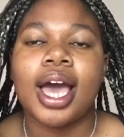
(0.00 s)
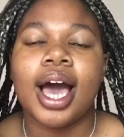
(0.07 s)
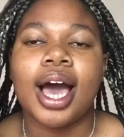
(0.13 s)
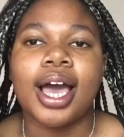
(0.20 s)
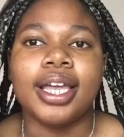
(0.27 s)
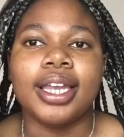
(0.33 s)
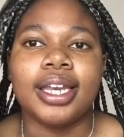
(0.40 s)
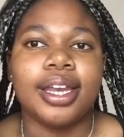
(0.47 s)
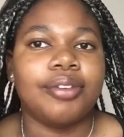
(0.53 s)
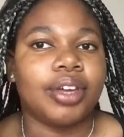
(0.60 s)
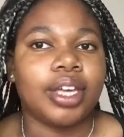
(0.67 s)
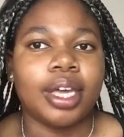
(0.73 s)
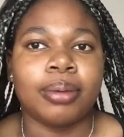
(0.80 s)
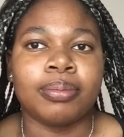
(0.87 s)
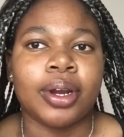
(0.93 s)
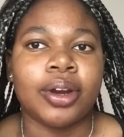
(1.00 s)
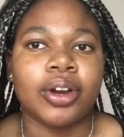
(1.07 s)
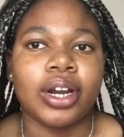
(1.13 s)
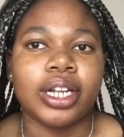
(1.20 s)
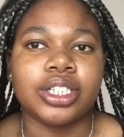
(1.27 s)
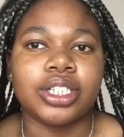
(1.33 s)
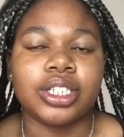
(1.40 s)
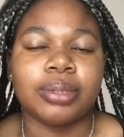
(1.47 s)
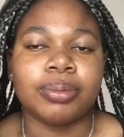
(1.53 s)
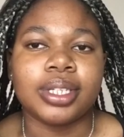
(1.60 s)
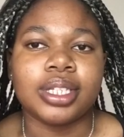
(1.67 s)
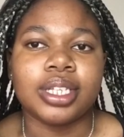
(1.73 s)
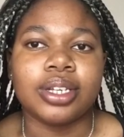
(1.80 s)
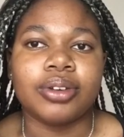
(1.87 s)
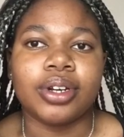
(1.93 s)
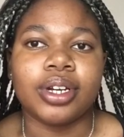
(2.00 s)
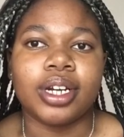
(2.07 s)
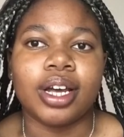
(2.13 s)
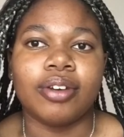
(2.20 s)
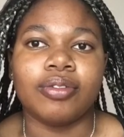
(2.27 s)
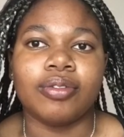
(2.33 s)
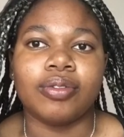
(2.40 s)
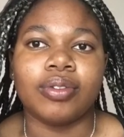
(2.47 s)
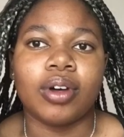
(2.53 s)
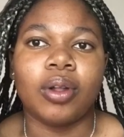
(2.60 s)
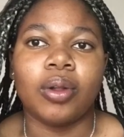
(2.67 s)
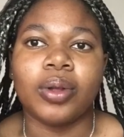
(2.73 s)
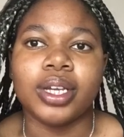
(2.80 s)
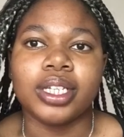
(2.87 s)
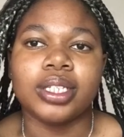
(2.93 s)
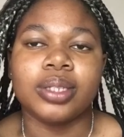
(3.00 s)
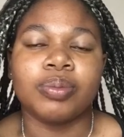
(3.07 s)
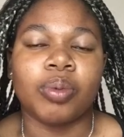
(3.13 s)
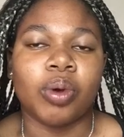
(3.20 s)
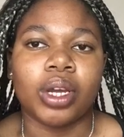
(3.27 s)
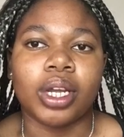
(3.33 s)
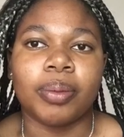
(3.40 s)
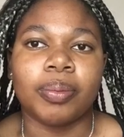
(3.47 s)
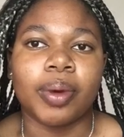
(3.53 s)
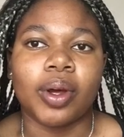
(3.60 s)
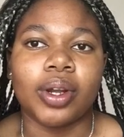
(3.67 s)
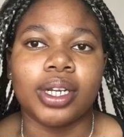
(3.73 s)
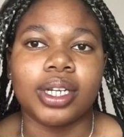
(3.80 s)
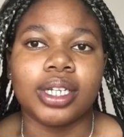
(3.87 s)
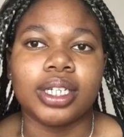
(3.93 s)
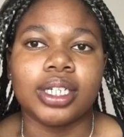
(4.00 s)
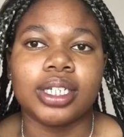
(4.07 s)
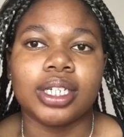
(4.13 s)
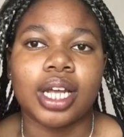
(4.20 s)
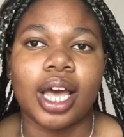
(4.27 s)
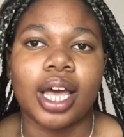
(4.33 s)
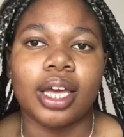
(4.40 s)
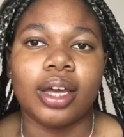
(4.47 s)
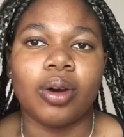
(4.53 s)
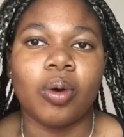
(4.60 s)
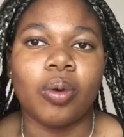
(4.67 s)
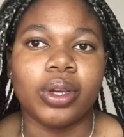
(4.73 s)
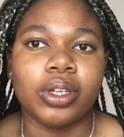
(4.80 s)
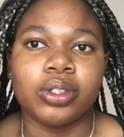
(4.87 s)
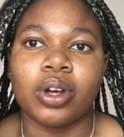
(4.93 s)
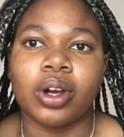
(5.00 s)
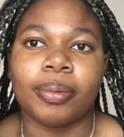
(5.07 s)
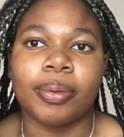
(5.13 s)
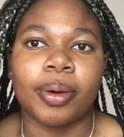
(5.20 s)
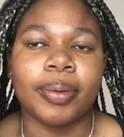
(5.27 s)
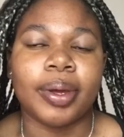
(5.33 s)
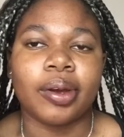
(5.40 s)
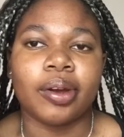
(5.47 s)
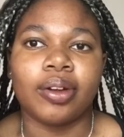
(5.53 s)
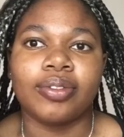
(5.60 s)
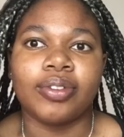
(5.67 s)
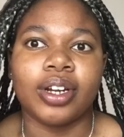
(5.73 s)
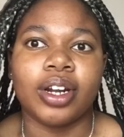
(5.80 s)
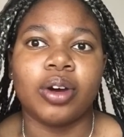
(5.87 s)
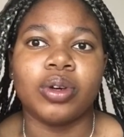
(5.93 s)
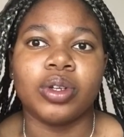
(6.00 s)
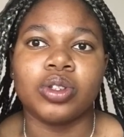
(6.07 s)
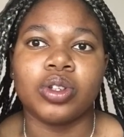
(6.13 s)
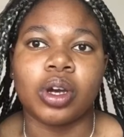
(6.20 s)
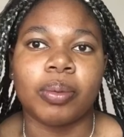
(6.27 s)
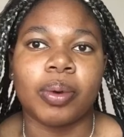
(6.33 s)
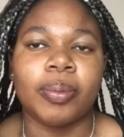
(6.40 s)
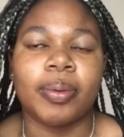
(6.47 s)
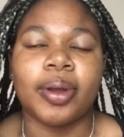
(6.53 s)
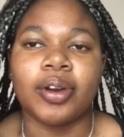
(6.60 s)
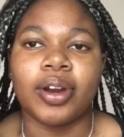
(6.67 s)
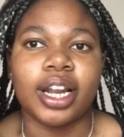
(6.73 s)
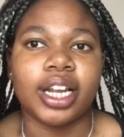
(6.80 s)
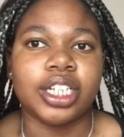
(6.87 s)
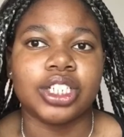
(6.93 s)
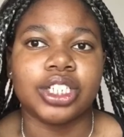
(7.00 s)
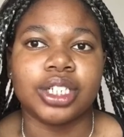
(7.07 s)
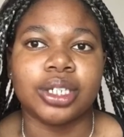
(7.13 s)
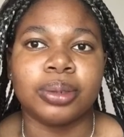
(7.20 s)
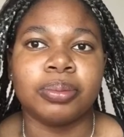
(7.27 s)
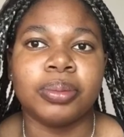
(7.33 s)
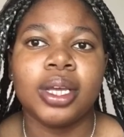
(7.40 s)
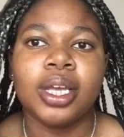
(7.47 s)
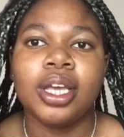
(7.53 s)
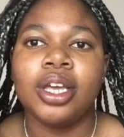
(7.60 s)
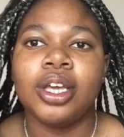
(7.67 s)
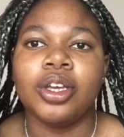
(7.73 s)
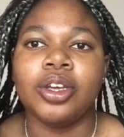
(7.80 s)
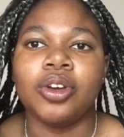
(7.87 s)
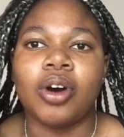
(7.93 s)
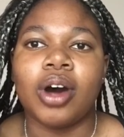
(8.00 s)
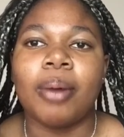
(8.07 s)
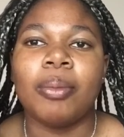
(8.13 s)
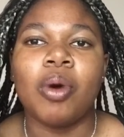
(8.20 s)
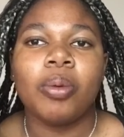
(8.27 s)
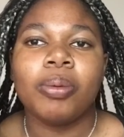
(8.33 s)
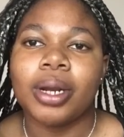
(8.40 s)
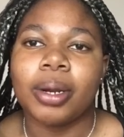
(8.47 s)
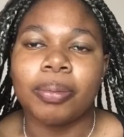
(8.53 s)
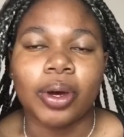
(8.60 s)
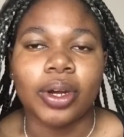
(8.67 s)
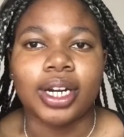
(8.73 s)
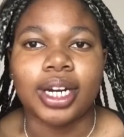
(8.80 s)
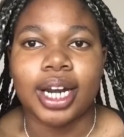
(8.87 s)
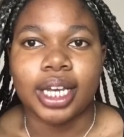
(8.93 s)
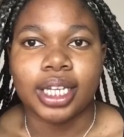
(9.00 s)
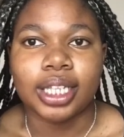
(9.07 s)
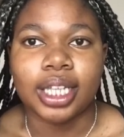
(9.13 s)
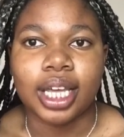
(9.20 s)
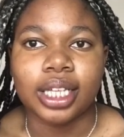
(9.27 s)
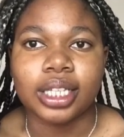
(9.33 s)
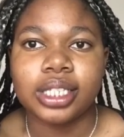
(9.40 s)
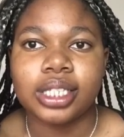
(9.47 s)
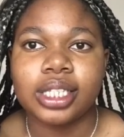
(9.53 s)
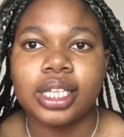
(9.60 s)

I never kept my relationship a secret. I've always spoken about it. I always talk about my girlfriend. I always talk about my relationship. I'm open about it like that.